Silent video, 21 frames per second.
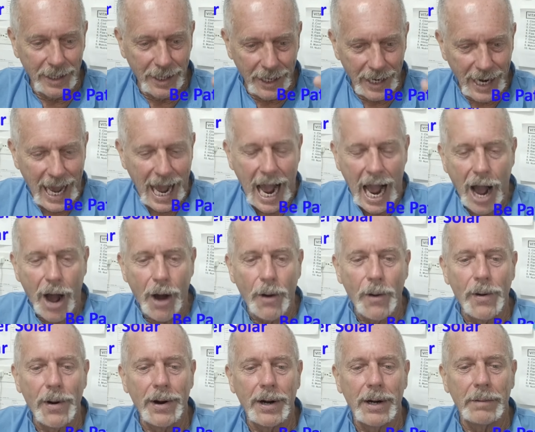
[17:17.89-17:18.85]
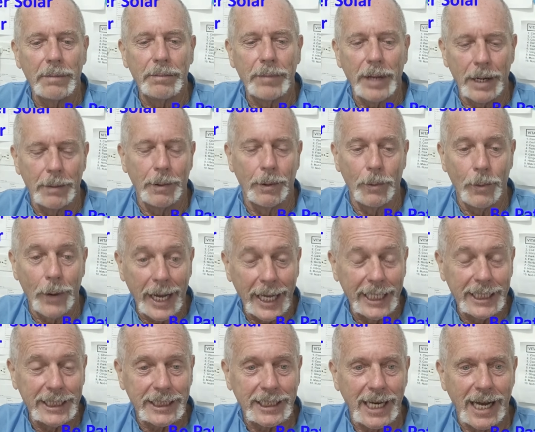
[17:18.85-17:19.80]
an hour minimum
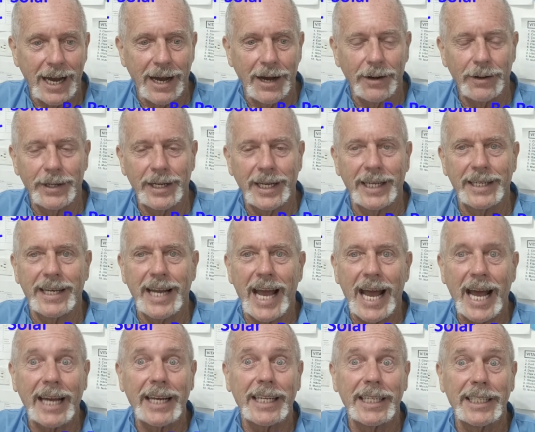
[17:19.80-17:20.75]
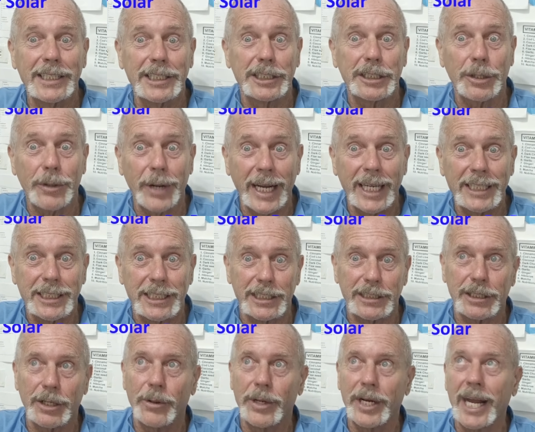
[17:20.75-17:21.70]
wage now, and that is crazy.
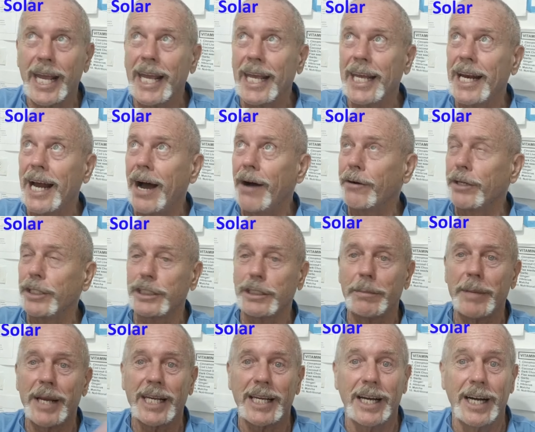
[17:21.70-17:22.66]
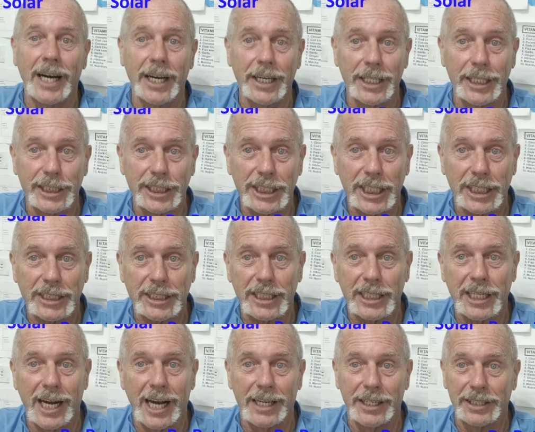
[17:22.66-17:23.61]
So in 8 hours, you make
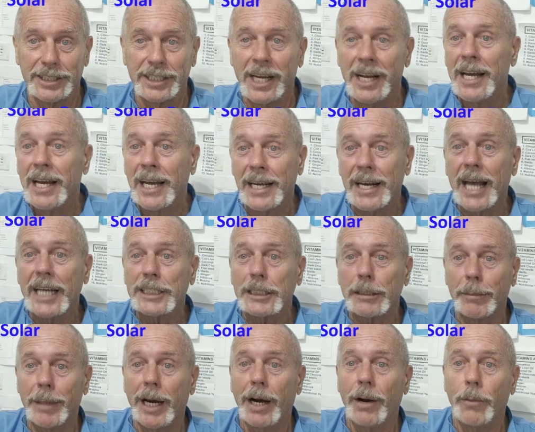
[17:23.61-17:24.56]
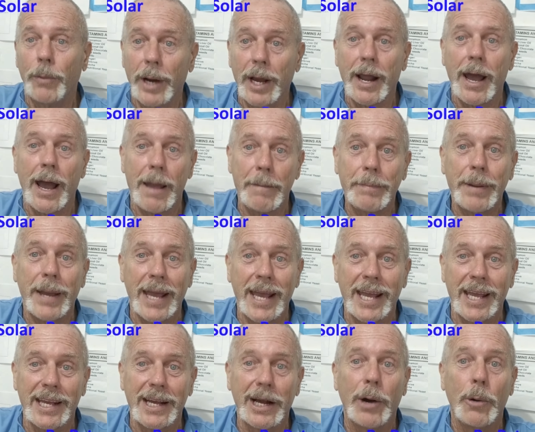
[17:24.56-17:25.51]
$160, and that's about what I
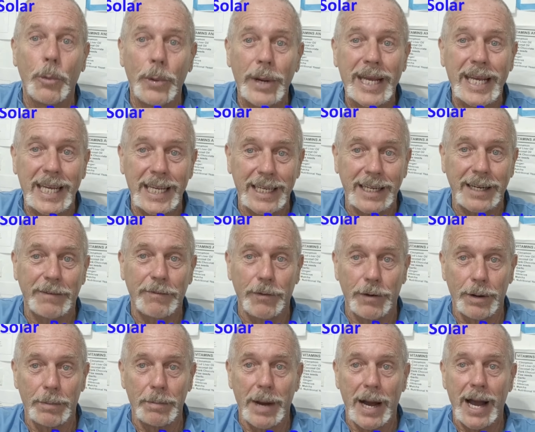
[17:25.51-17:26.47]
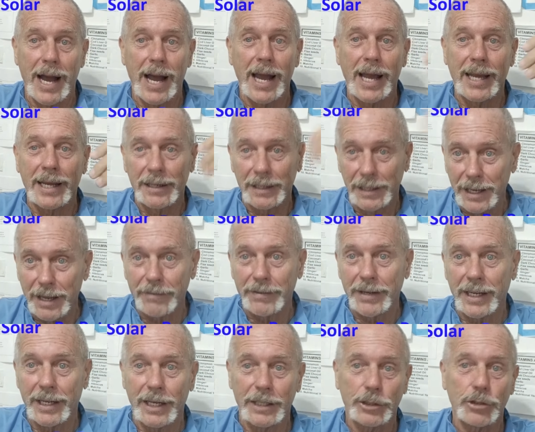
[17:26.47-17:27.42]
pay a week for my
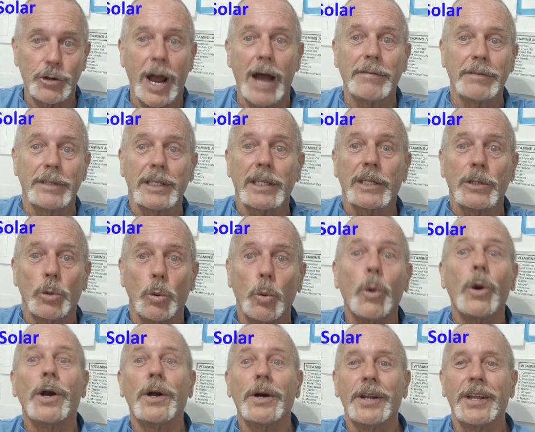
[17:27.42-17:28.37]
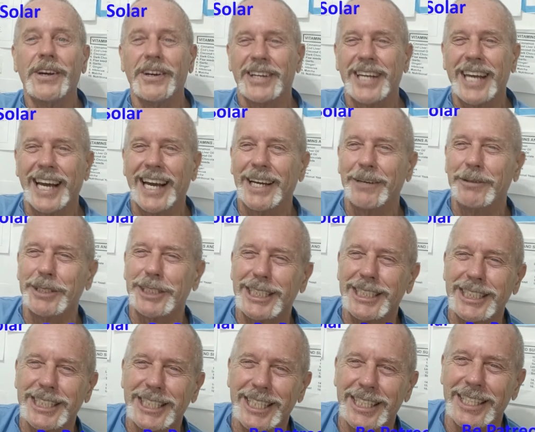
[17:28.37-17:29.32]
living, traveling the world, okay, which
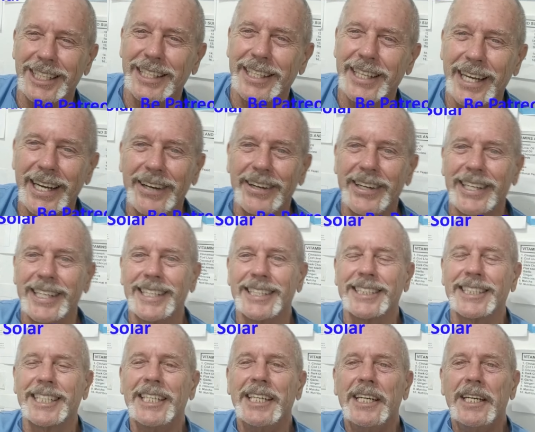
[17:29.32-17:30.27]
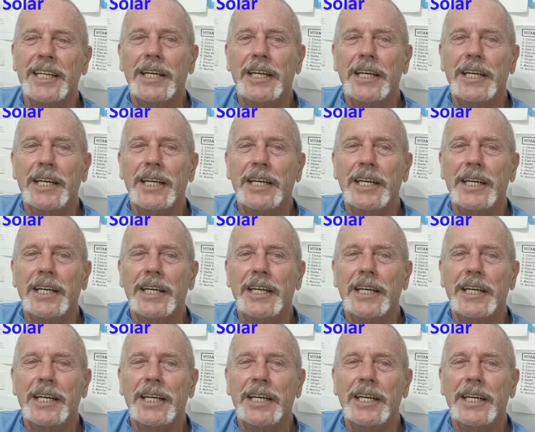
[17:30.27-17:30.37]
is hilarious,